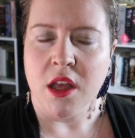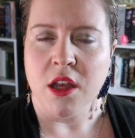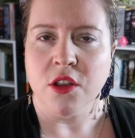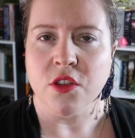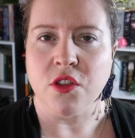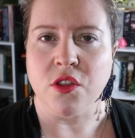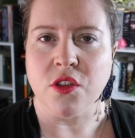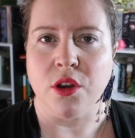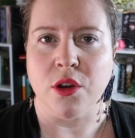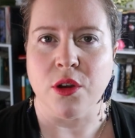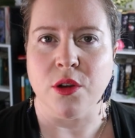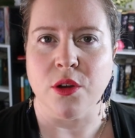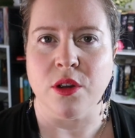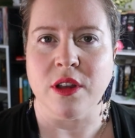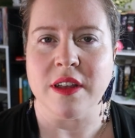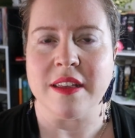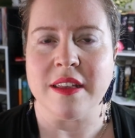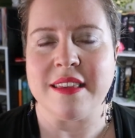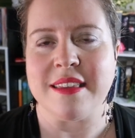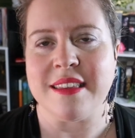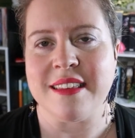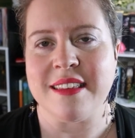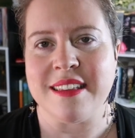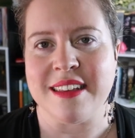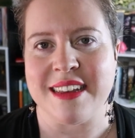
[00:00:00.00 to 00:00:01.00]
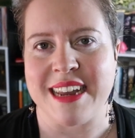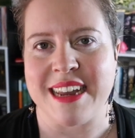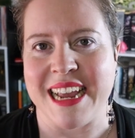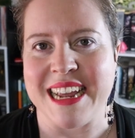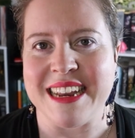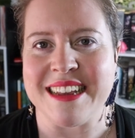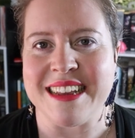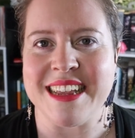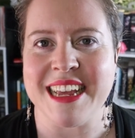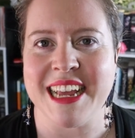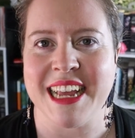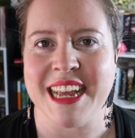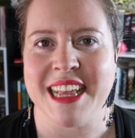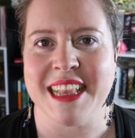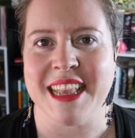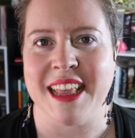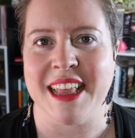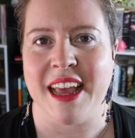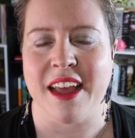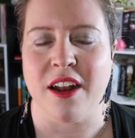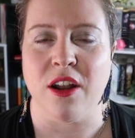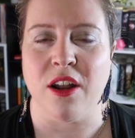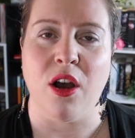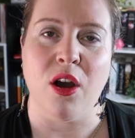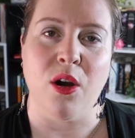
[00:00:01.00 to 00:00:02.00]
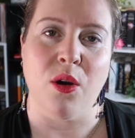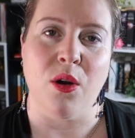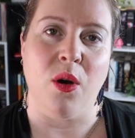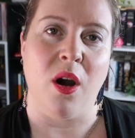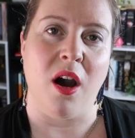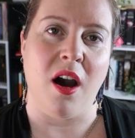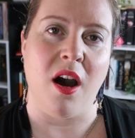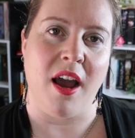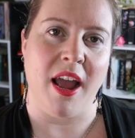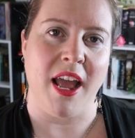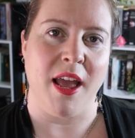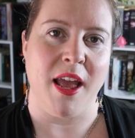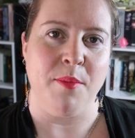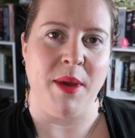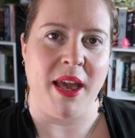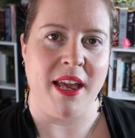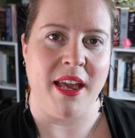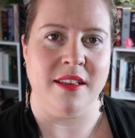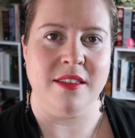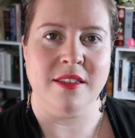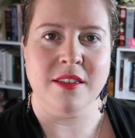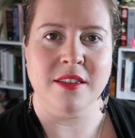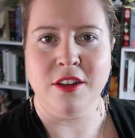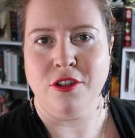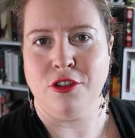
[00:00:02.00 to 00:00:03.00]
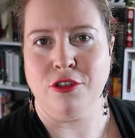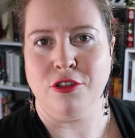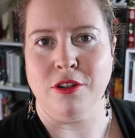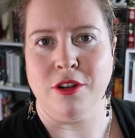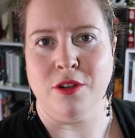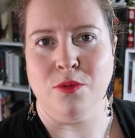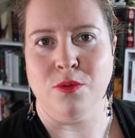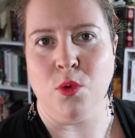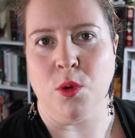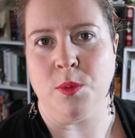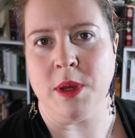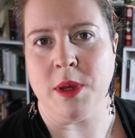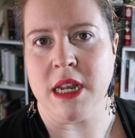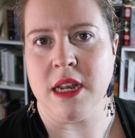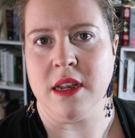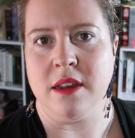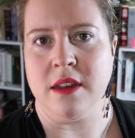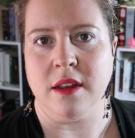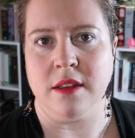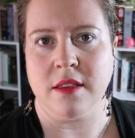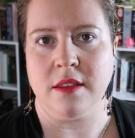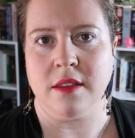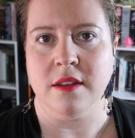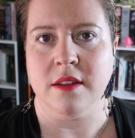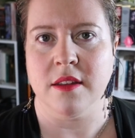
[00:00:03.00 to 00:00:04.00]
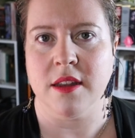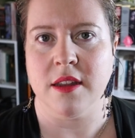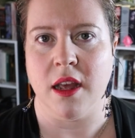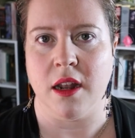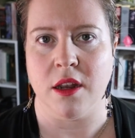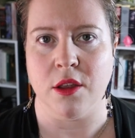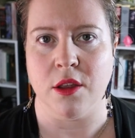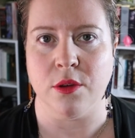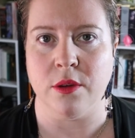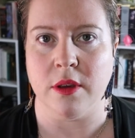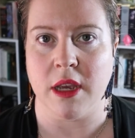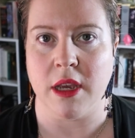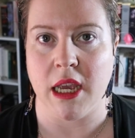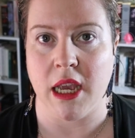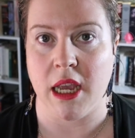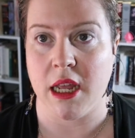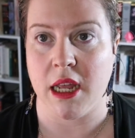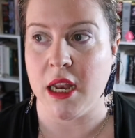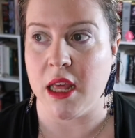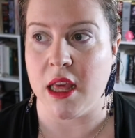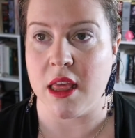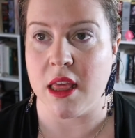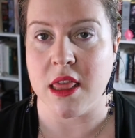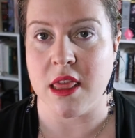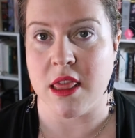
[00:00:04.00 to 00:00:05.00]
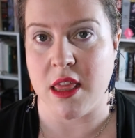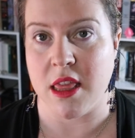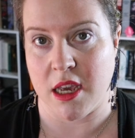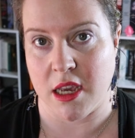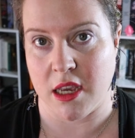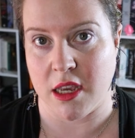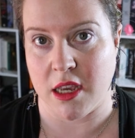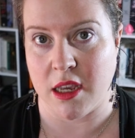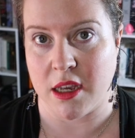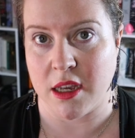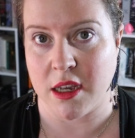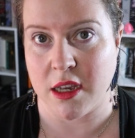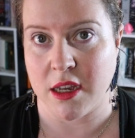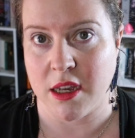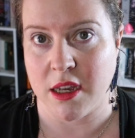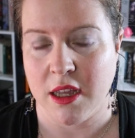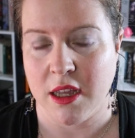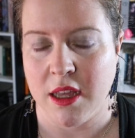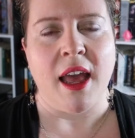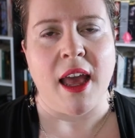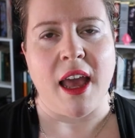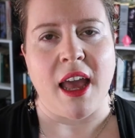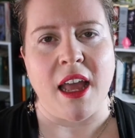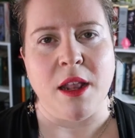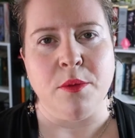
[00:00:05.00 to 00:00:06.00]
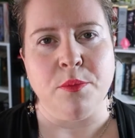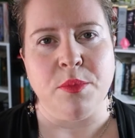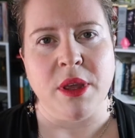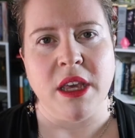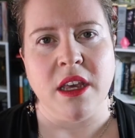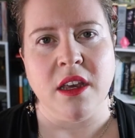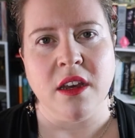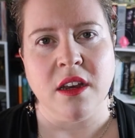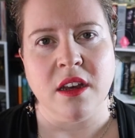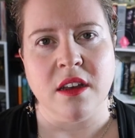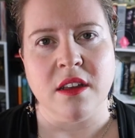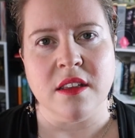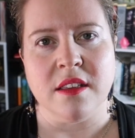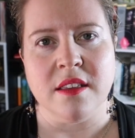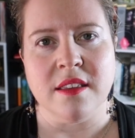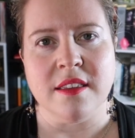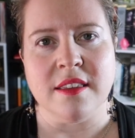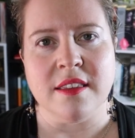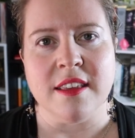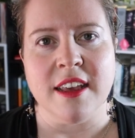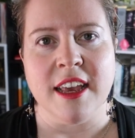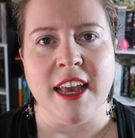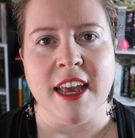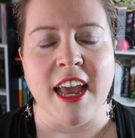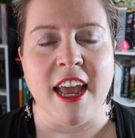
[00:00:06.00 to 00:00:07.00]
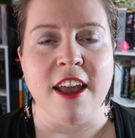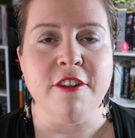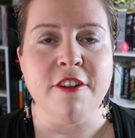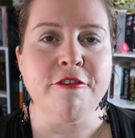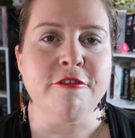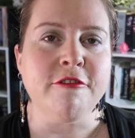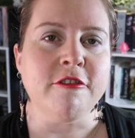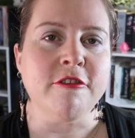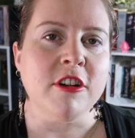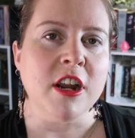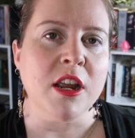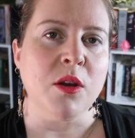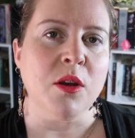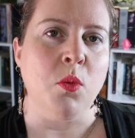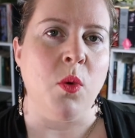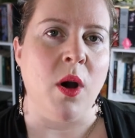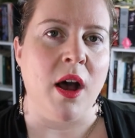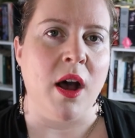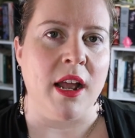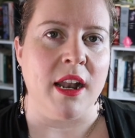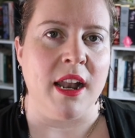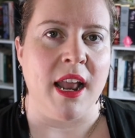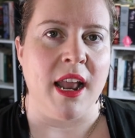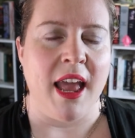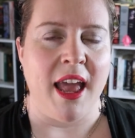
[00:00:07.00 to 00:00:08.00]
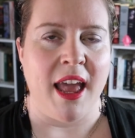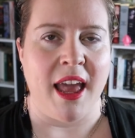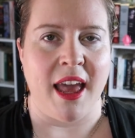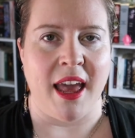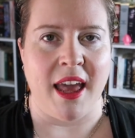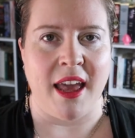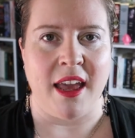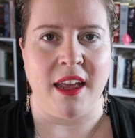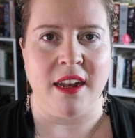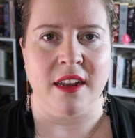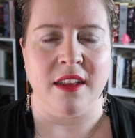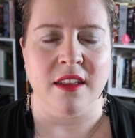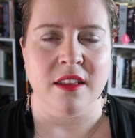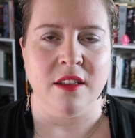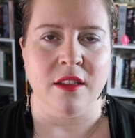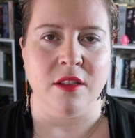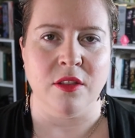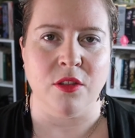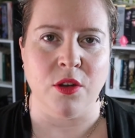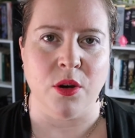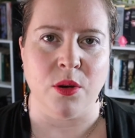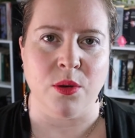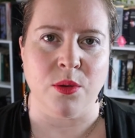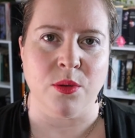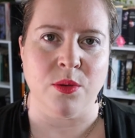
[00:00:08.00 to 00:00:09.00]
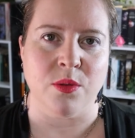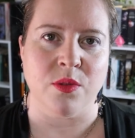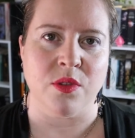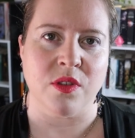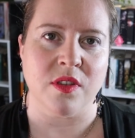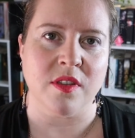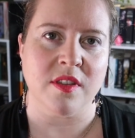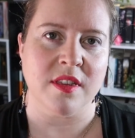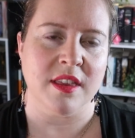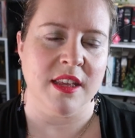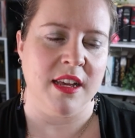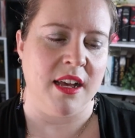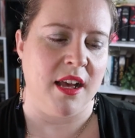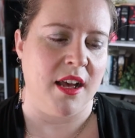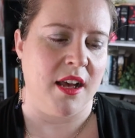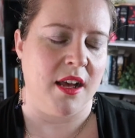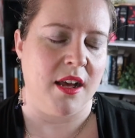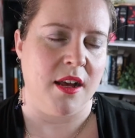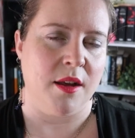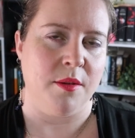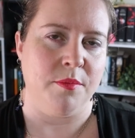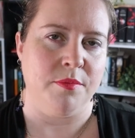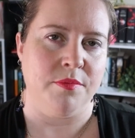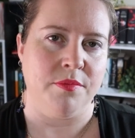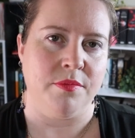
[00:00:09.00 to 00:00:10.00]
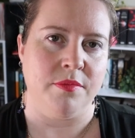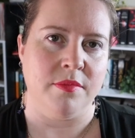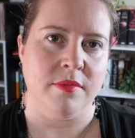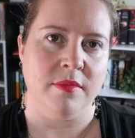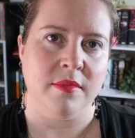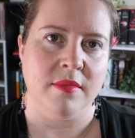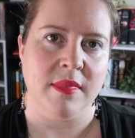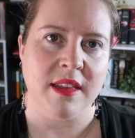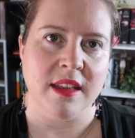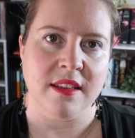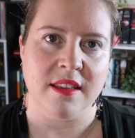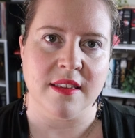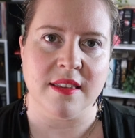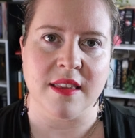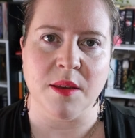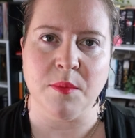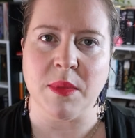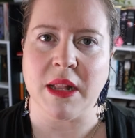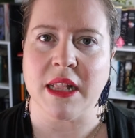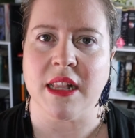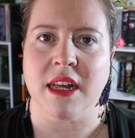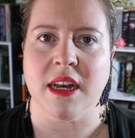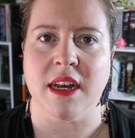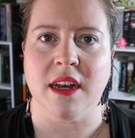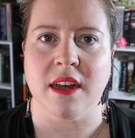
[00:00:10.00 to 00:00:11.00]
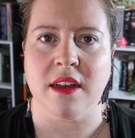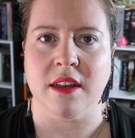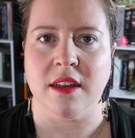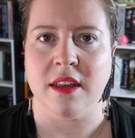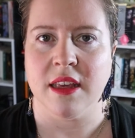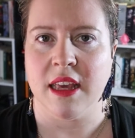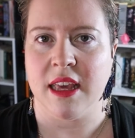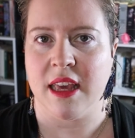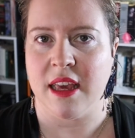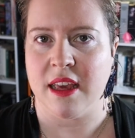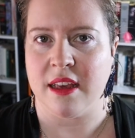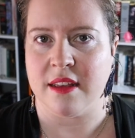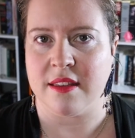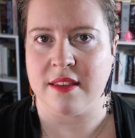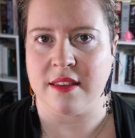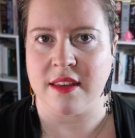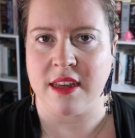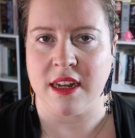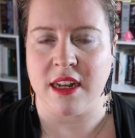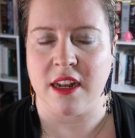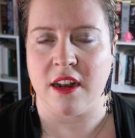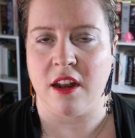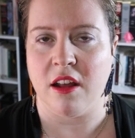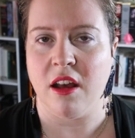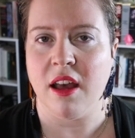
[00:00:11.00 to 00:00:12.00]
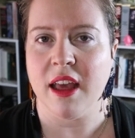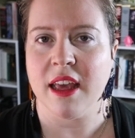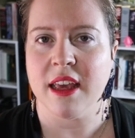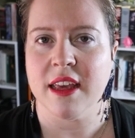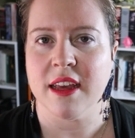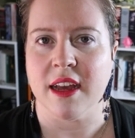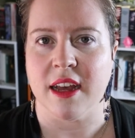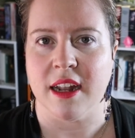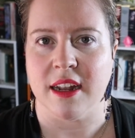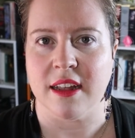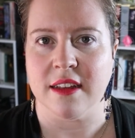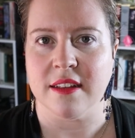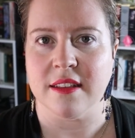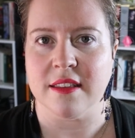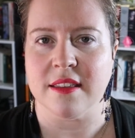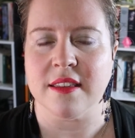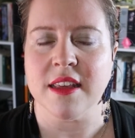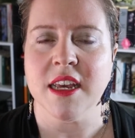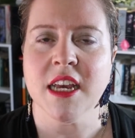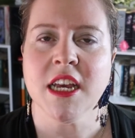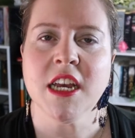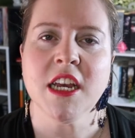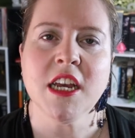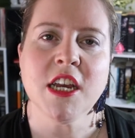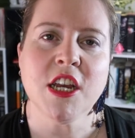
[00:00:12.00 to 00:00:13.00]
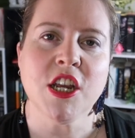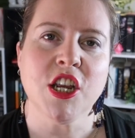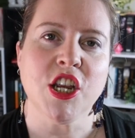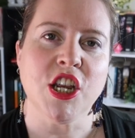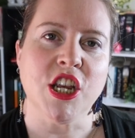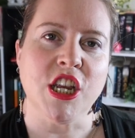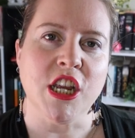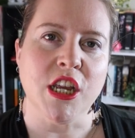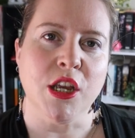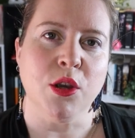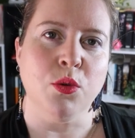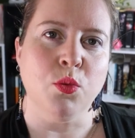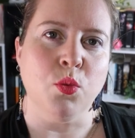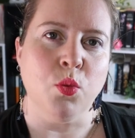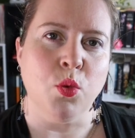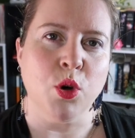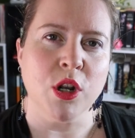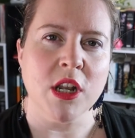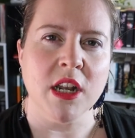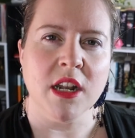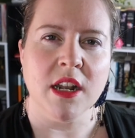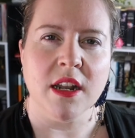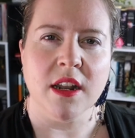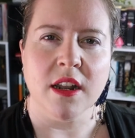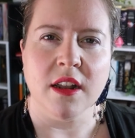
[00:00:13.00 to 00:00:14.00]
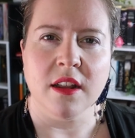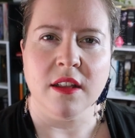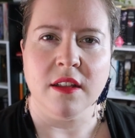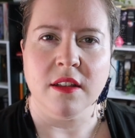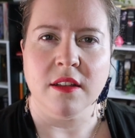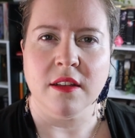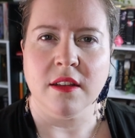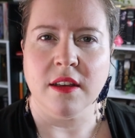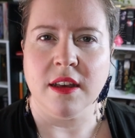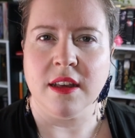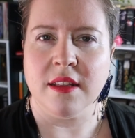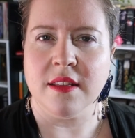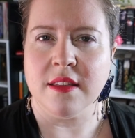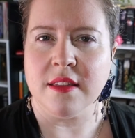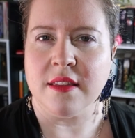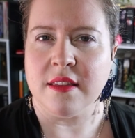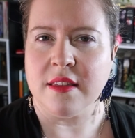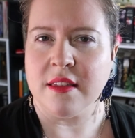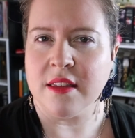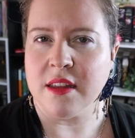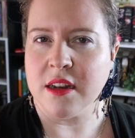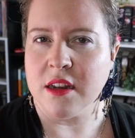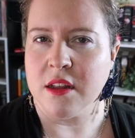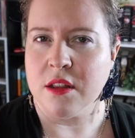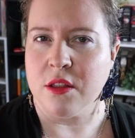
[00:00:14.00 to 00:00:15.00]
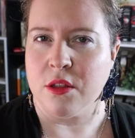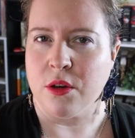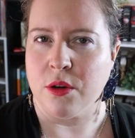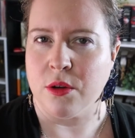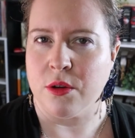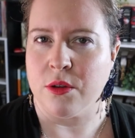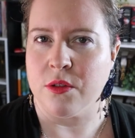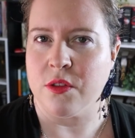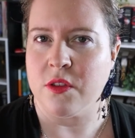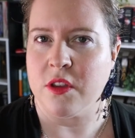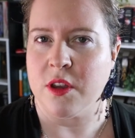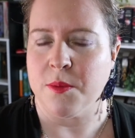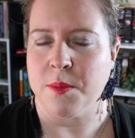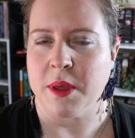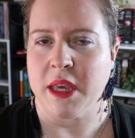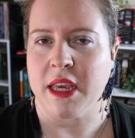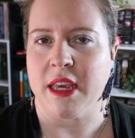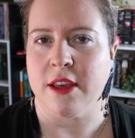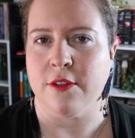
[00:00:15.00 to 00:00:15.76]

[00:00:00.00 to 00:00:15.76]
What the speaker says: So stating that, "Oh, I am a Citroen woman," doesn't tell you anything. And because everyone had those similar hair, skin and eye colours, she wouldn't consider those to be